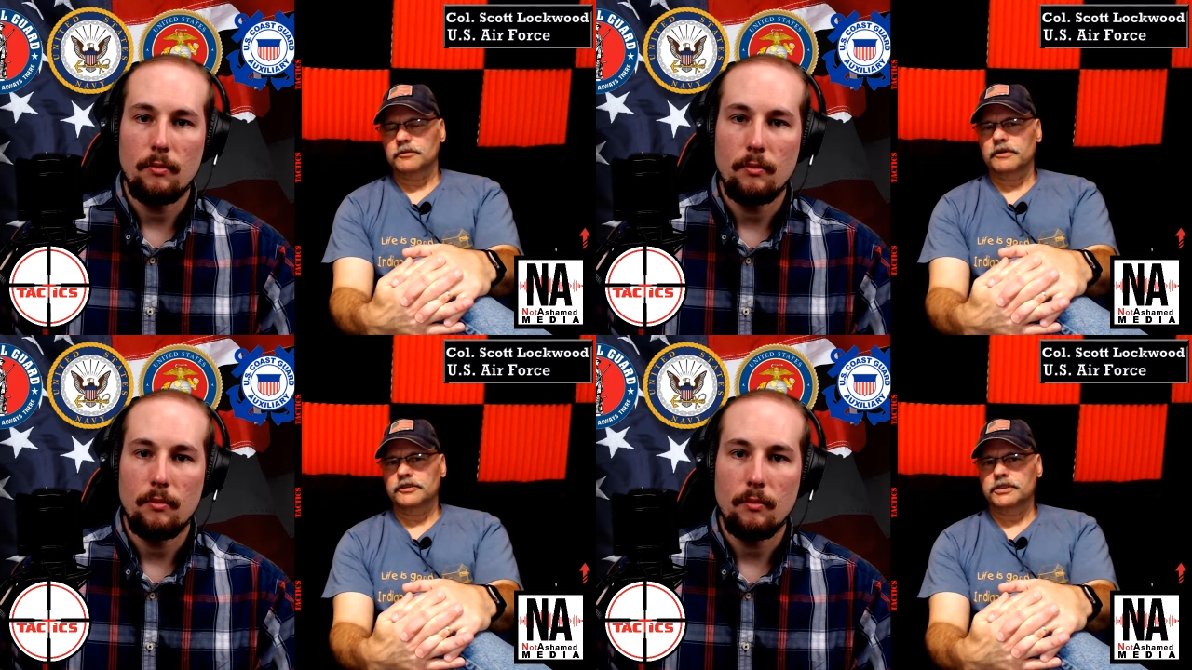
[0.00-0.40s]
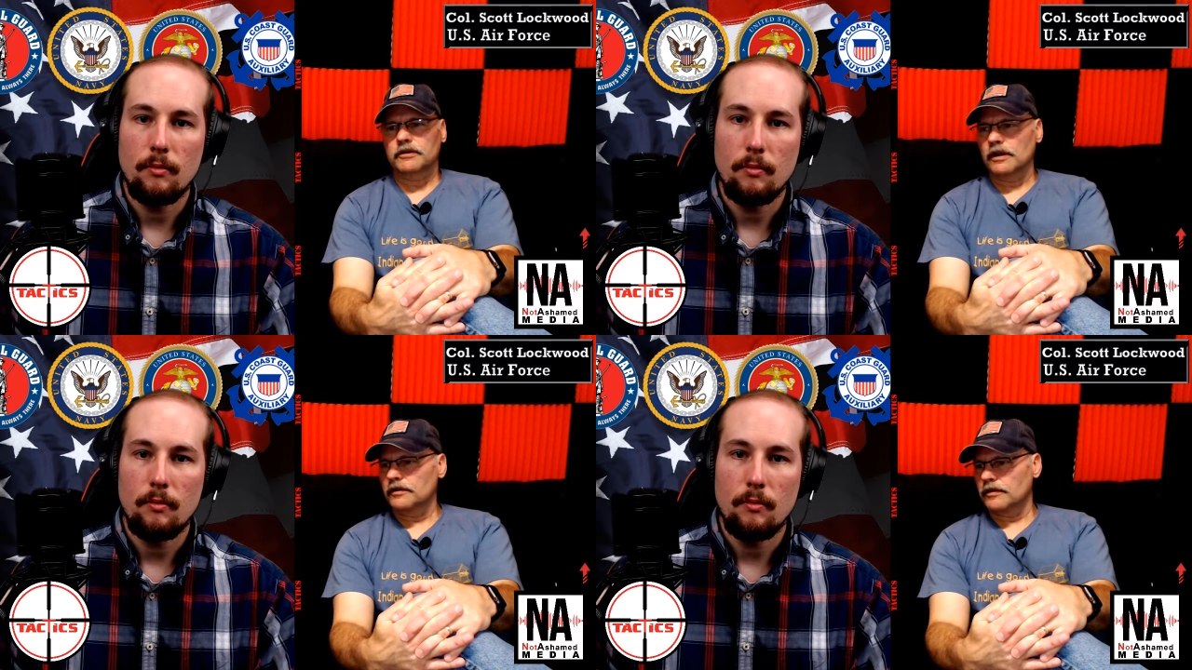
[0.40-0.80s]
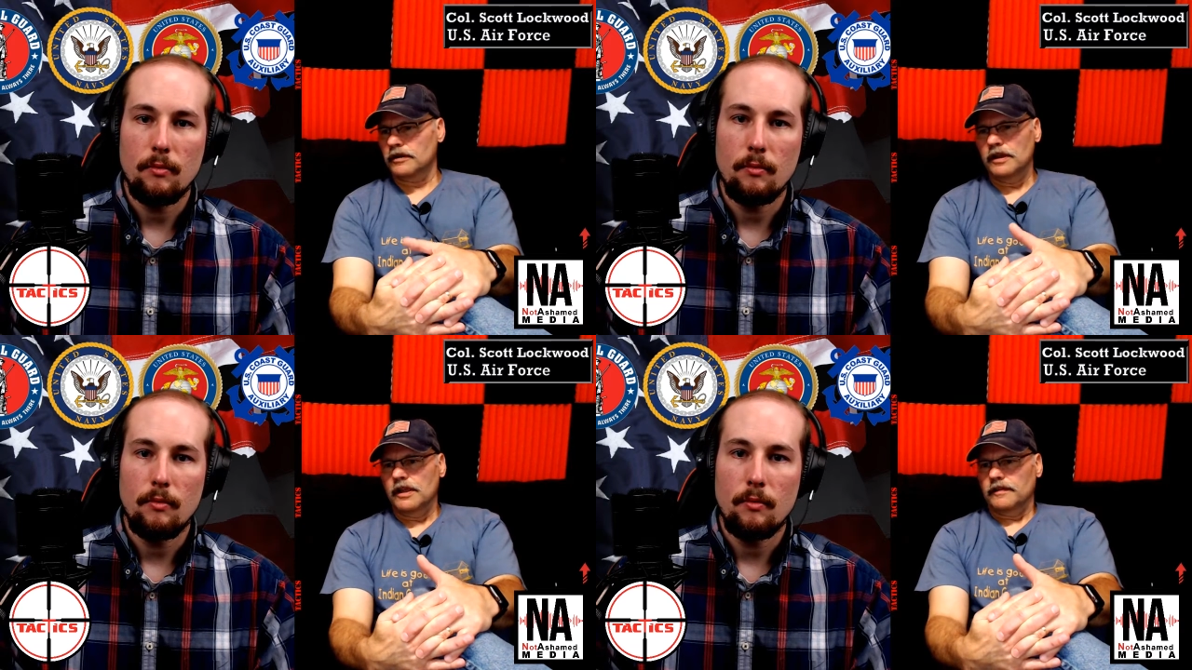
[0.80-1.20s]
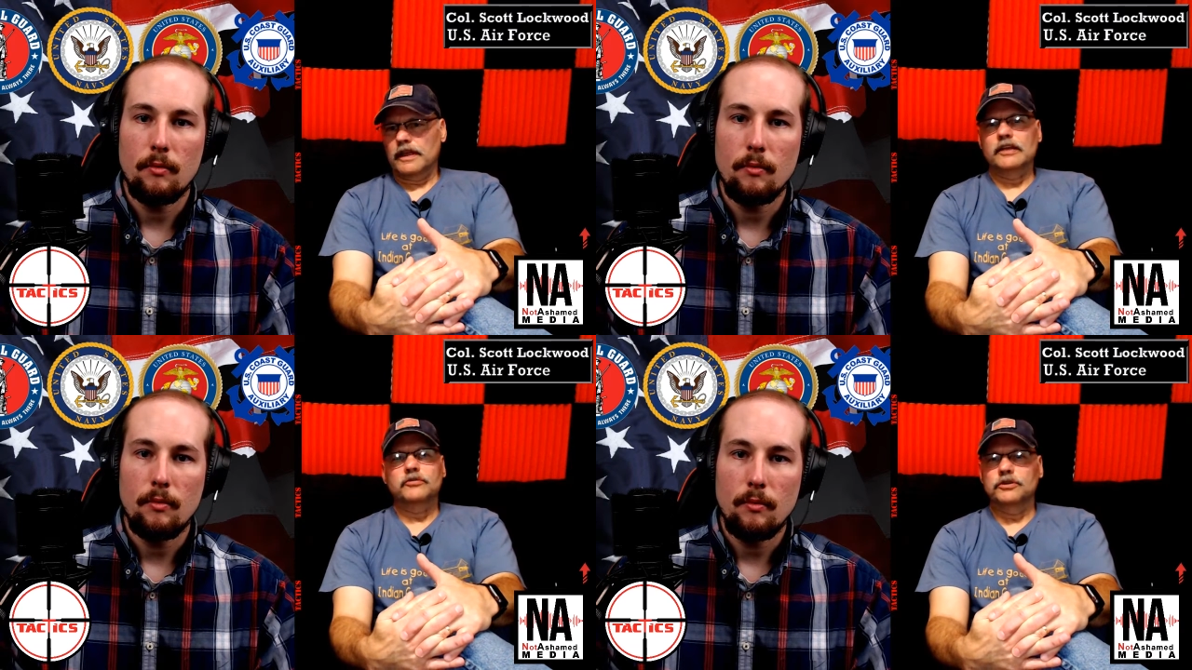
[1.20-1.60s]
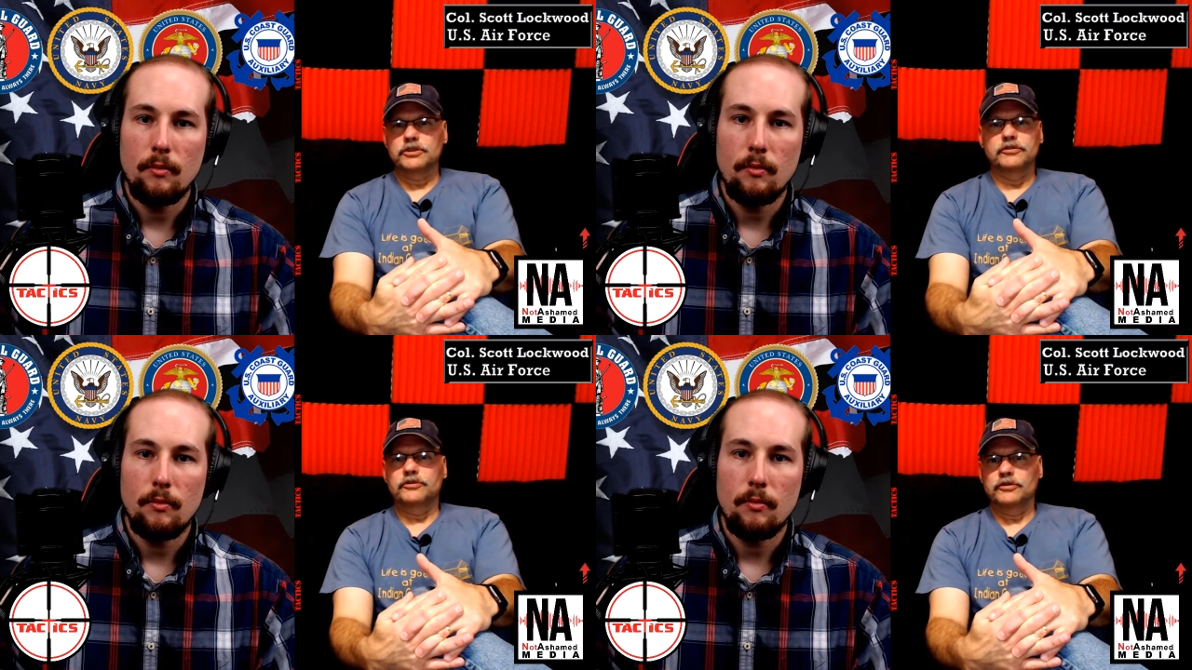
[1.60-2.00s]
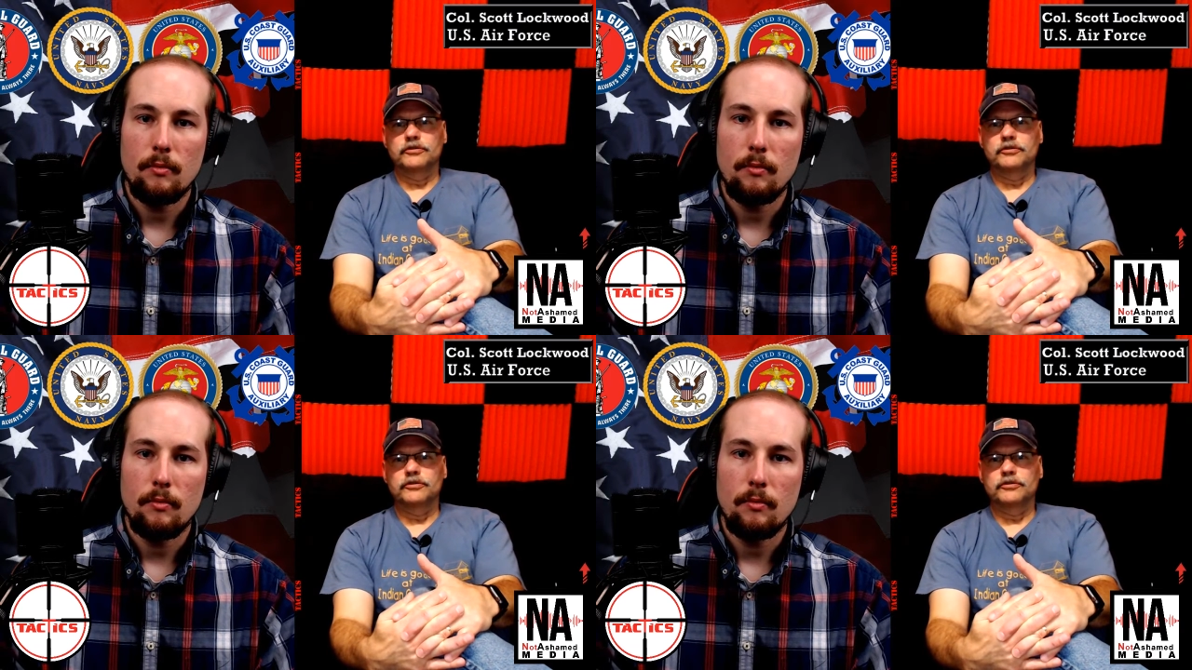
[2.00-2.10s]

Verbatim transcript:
Speaker 1: that you're under, that's what you do.